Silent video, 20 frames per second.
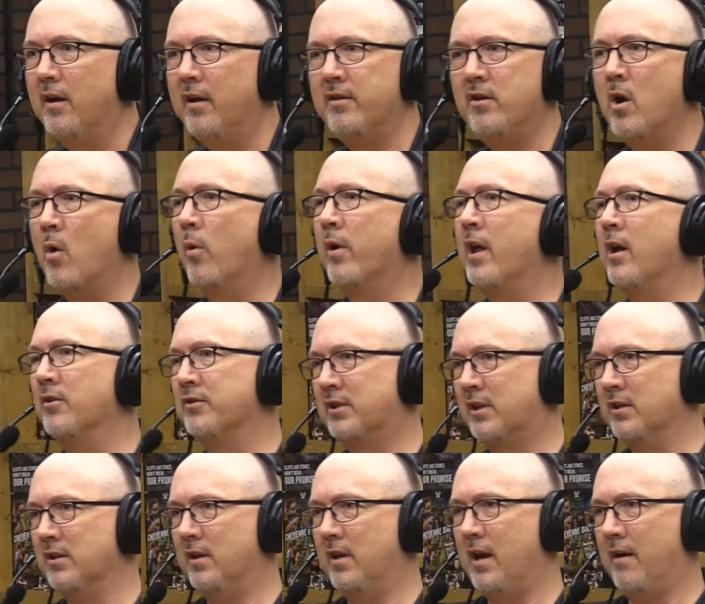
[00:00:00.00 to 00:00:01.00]
no one else
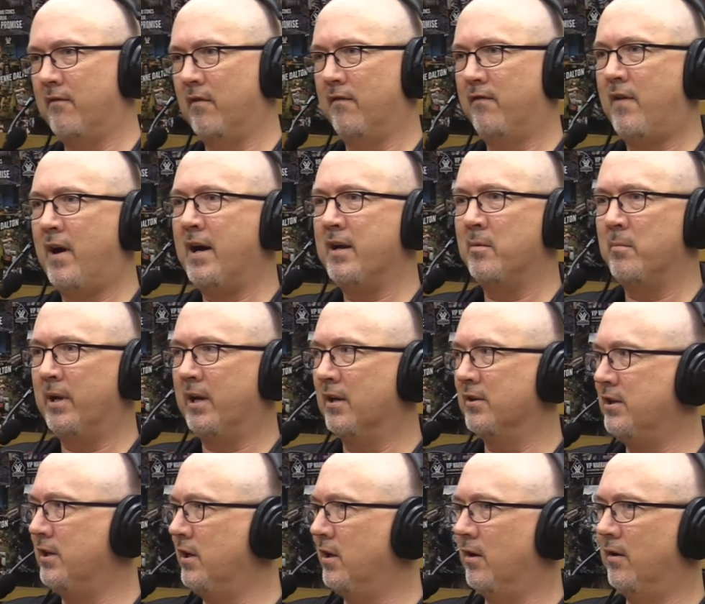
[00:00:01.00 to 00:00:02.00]
can ever find him
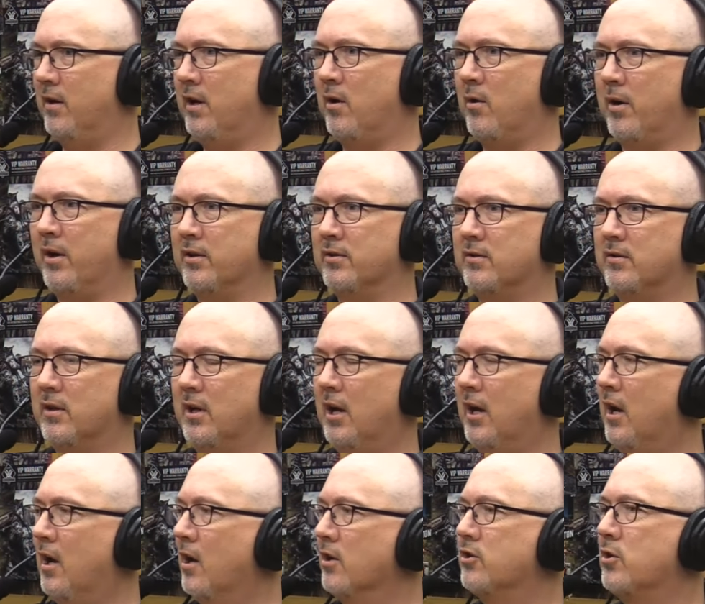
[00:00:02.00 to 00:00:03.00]
because he he always
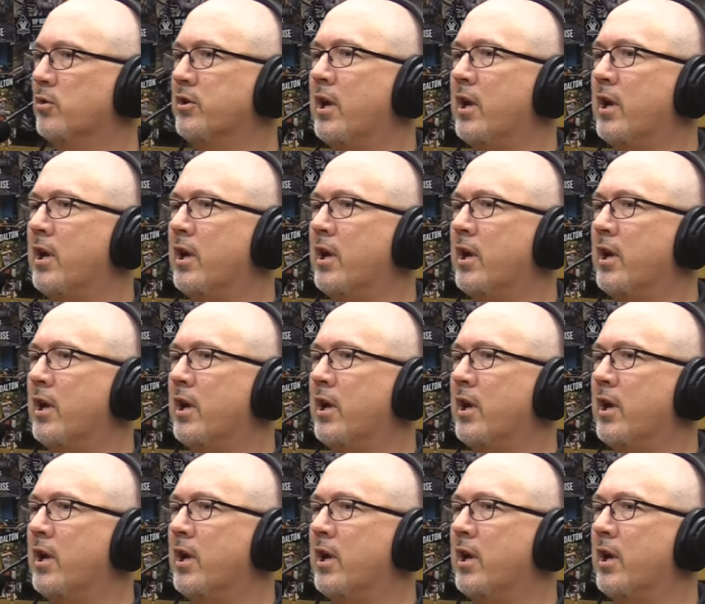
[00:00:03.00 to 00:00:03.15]
so